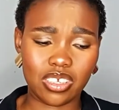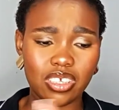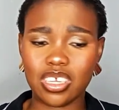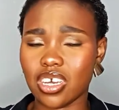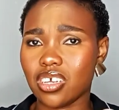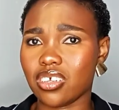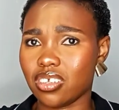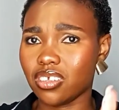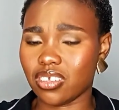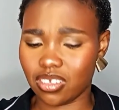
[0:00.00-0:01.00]
Yeah.
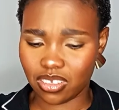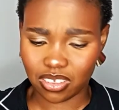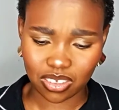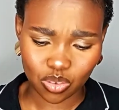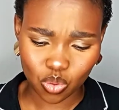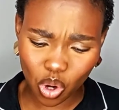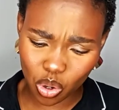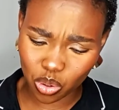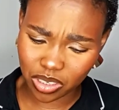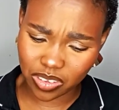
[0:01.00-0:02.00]

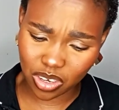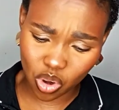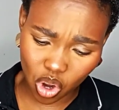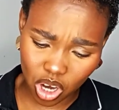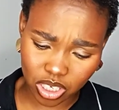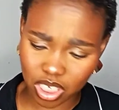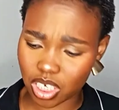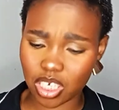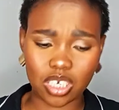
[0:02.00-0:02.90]
Woo, it's a lot.